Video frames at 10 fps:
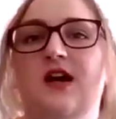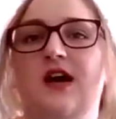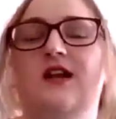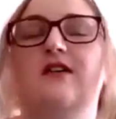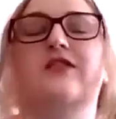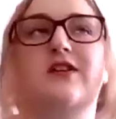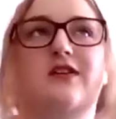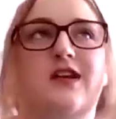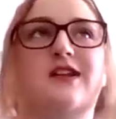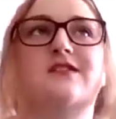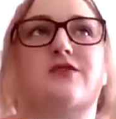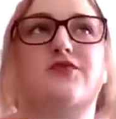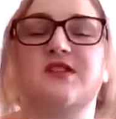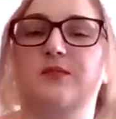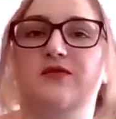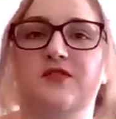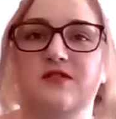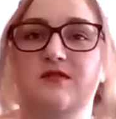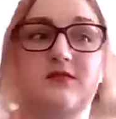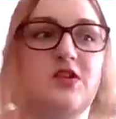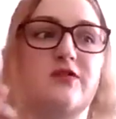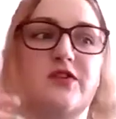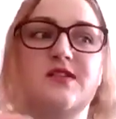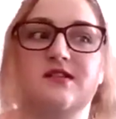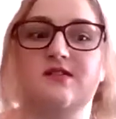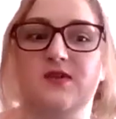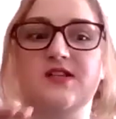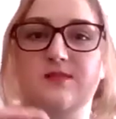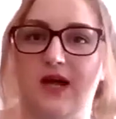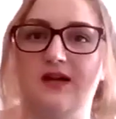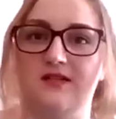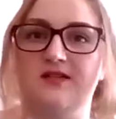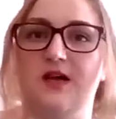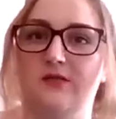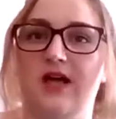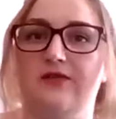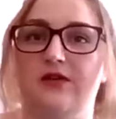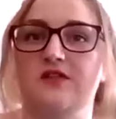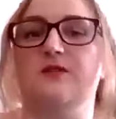And I think it is unreasonable for universities to expect the same level.